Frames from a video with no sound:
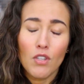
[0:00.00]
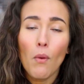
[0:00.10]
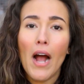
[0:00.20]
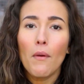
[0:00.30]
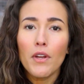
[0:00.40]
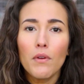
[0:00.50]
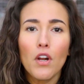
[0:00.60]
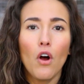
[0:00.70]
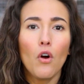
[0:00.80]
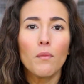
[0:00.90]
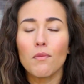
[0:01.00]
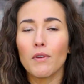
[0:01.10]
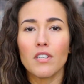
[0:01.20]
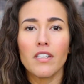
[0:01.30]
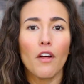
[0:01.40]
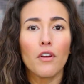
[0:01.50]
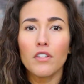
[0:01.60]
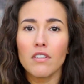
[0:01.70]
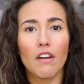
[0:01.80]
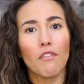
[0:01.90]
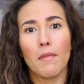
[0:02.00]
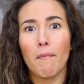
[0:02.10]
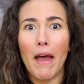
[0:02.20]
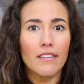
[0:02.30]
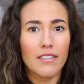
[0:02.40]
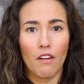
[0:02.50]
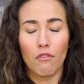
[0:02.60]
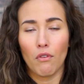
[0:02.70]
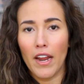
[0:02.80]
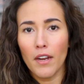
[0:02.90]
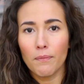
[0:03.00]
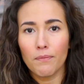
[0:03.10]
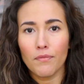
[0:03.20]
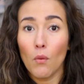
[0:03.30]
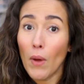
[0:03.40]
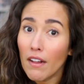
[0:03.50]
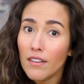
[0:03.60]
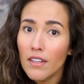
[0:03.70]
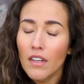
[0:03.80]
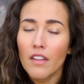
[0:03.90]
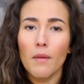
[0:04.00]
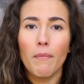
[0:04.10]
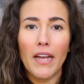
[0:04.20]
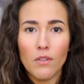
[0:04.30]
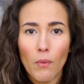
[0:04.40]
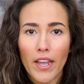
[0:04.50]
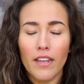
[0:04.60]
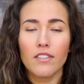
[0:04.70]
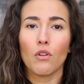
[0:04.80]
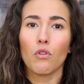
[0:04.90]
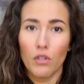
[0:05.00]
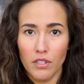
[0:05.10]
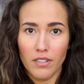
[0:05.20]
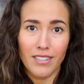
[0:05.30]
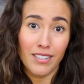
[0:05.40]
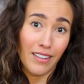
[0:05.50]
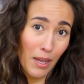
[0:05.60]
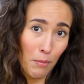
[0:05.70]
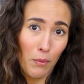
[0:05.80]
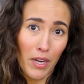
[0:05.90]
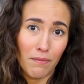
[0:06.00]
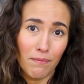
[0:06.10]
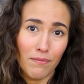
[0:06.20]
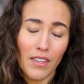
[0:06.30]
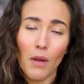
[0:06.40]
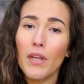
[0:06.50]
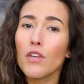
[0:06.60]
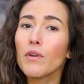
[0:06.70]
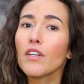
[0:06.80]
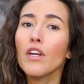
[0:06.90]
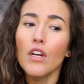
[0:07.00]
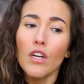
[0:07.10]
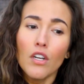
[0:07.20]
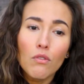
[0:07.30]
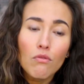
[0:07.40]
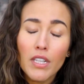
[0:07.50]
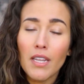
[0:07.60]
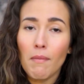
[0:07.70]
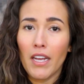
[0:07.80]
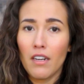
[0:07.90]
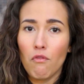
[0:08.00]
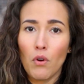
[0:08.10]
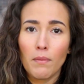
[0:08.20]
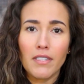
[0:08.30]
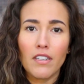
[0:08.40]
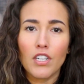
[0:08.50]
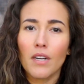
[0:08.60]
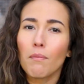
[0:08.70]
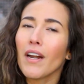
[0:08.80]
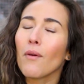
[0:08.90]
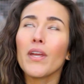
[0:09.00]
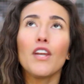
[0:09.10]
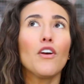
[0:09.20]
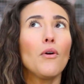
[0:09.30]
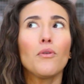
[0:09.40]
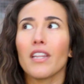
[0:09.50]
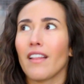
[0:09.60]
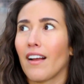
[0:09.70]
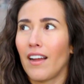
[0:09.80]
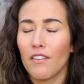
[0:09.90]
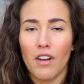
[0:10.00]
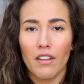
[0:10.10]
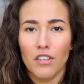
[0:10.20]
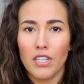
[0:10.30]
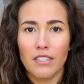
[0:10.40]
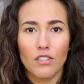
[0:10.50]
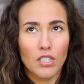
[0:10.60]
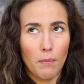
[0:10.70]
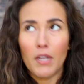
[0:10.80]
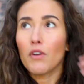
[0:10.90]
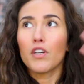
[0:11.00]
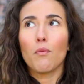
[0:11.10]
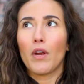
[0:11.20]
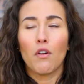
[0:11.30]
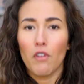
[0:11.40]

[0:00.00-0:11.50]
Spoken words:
So how are you at home supposed to tell the good stuff from the bad stuff, right? Well, the best way is to learn to label read. That way you can really make an informed decision. But we know that that kind of knowledge doesn't just appear in your brain